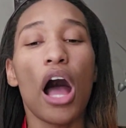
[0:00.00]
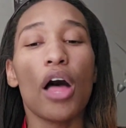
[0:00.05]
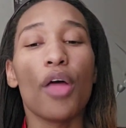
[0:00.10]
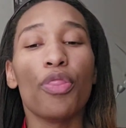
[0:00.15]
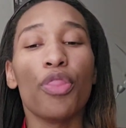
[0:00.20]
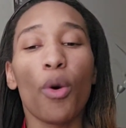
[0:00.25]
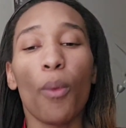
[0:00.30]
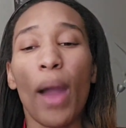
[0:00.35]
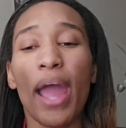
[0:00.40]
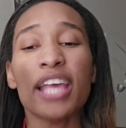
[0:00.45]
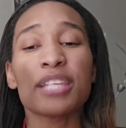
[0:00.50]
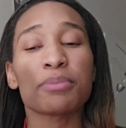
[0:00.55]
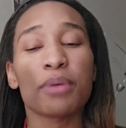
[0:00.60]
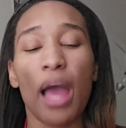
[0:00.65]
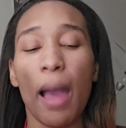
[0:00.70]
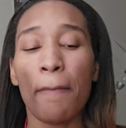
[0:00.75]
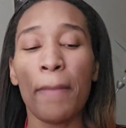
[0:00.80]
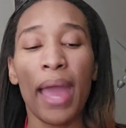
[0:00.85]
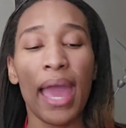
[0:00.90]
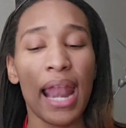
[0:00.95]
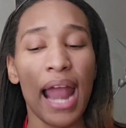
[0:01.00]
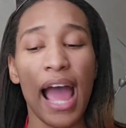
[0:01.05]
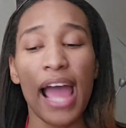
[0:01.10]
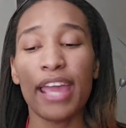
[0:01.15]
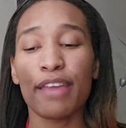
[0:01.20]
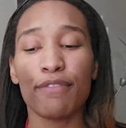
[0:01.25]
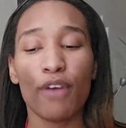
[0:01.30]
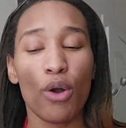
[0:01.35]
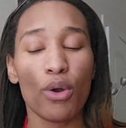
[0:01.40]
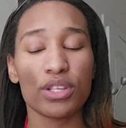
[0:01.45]
the way he's man, I
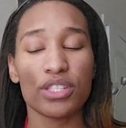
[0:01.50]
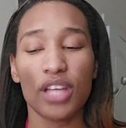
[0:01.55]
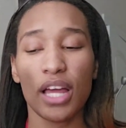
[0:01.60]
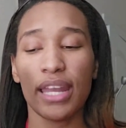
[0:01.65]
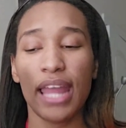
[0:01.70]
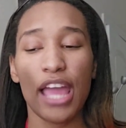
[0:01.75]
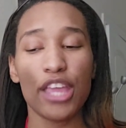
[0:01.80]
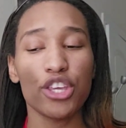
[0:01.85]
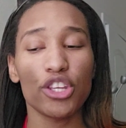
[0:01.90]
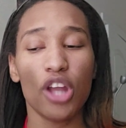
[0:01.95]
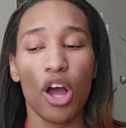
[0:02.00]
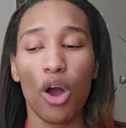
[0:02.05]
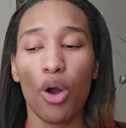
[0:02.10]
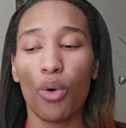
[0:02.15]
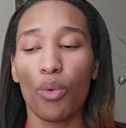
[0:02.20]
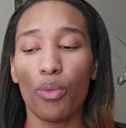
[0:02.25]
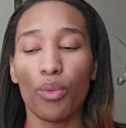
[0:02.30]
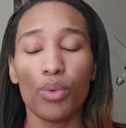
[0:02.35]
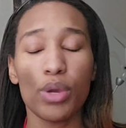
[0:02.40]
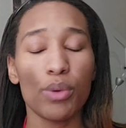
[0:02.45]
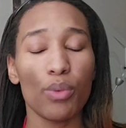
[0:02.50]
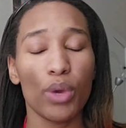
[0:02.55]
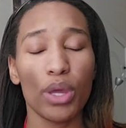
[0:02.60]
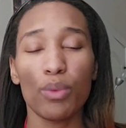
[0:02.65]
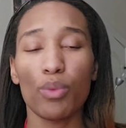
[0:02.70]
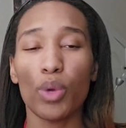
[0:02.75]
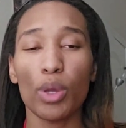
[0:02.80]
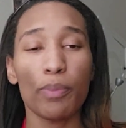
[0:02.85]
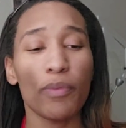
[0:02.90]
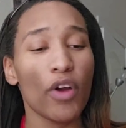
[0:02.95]
ain't focused on that. You know, we we
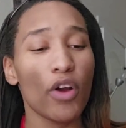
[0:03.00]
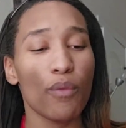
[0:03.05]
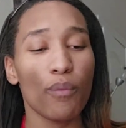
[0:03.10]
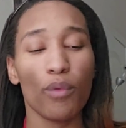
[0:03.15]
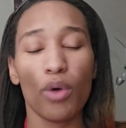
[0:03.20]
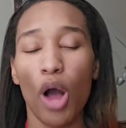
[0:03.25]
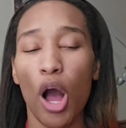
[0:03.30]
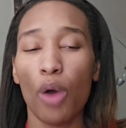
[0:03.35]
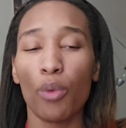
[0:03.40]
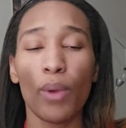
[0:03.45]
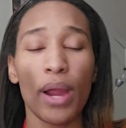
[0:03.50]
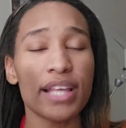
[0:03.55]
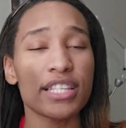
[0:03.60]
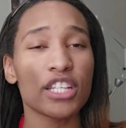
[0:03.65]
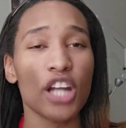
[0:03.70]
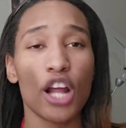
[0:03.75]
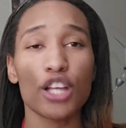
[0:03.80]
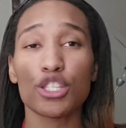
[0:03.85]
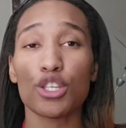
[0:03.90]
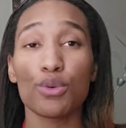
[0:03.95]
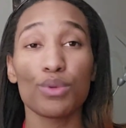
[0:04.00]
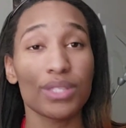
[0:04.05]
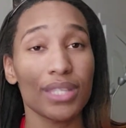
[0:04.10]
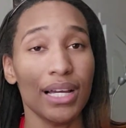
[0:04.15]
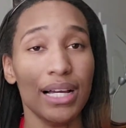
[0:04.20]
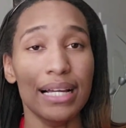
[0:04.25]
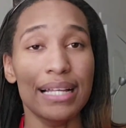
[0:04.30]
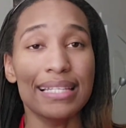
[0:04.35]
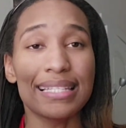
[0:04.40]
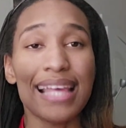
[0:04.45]
we per, uh, raising our two
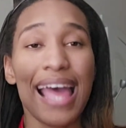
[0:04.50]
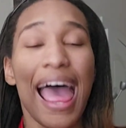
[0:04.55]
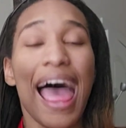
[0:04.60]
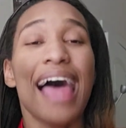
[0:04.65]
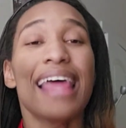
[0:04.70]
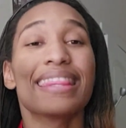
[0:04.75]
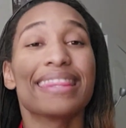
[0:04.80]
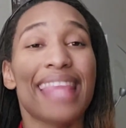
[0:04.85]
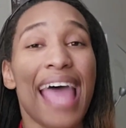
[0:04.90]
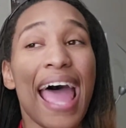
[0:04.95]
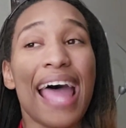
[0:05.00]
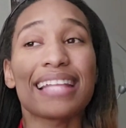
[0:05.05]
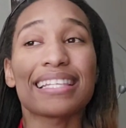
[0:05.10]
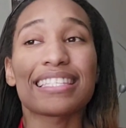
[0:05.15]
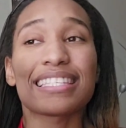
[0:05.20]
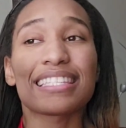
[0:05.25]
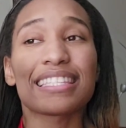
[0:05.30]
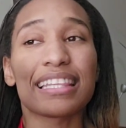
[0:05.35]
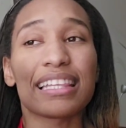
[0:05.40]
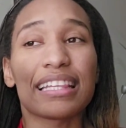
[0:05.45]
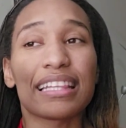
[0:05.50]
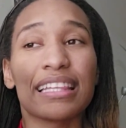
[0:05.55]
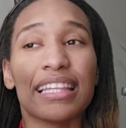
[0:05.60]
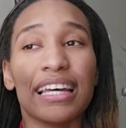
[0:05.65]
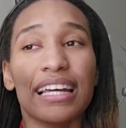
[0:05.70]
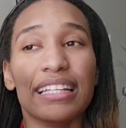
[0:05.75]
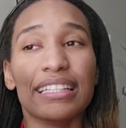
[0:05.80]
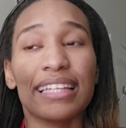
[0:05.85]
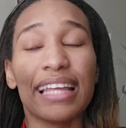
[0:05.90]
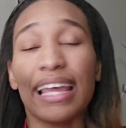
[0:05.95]
sons. That's
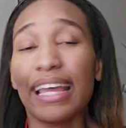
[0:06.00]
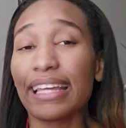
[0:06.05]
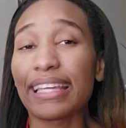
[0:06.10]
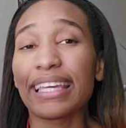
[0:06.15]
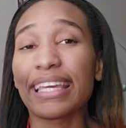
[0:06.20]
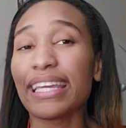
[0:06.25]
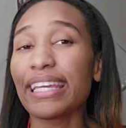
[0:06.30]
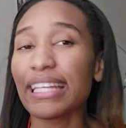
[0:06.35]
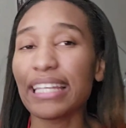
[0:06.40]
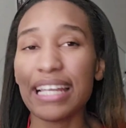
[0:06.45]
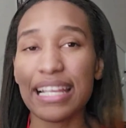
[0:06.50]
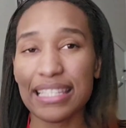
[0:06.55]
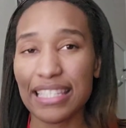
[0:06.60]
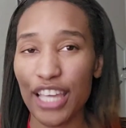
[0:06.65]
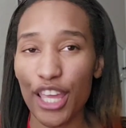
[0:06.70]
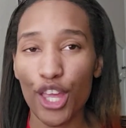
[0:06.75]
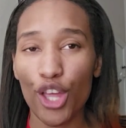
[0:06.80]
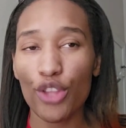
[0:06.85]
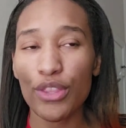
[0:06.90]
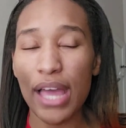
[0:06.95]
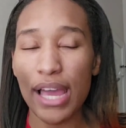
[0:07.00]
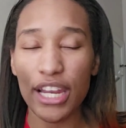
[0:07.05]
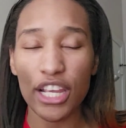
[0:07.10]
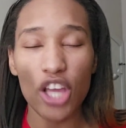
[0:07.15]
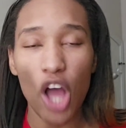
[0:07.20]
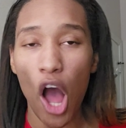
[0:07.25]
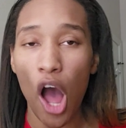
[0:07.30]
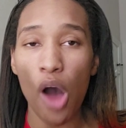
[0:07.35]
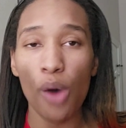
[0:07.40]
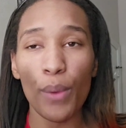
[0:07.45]
the the Achilles heel that he
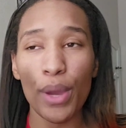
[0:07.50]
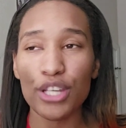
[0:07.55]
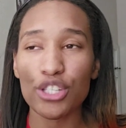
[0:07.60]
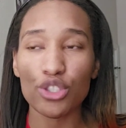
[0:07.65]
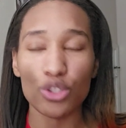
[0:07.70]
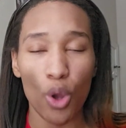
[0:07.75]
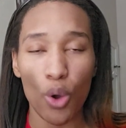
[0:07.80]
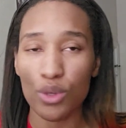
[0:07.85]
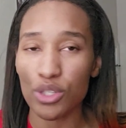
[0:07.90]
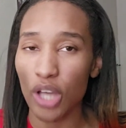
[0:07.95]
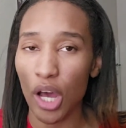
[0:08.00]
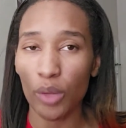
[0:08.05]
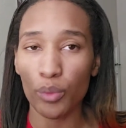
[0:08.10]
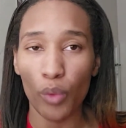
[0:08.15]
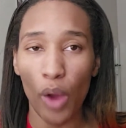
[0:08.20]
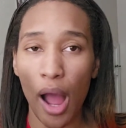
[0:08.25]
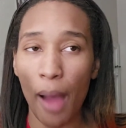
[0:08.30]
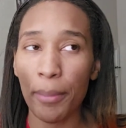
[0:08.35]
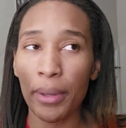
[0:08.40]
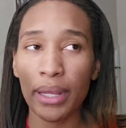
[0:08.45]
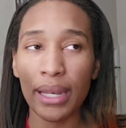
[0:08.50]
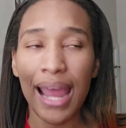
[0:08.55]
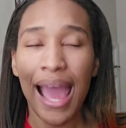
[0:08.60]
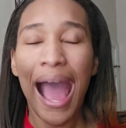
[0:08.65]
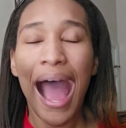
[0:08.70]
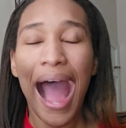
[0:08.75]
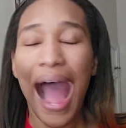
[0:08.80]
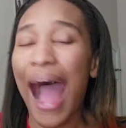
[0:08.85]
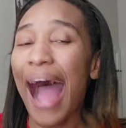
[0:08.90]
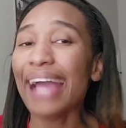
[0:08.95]
always throws on Robyn.
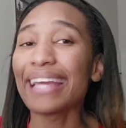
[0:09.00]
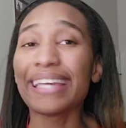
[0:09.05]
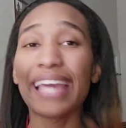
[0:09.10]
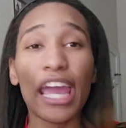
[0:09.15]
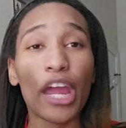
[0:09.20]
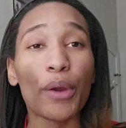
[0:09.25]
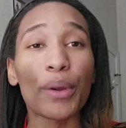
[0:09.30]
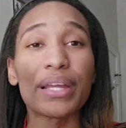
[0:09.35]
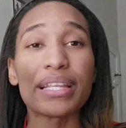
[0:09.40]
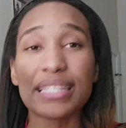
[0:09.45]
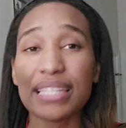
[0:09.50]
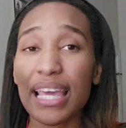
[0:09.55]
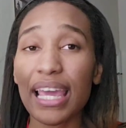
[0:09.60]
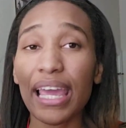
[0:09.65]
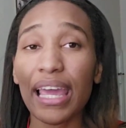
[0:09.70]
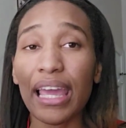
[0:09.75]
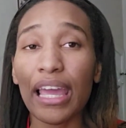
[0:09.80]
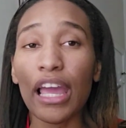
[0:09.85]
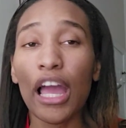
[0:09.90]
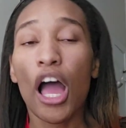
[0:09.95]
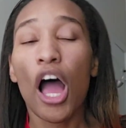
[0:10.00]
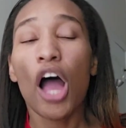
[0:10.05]
I guarantee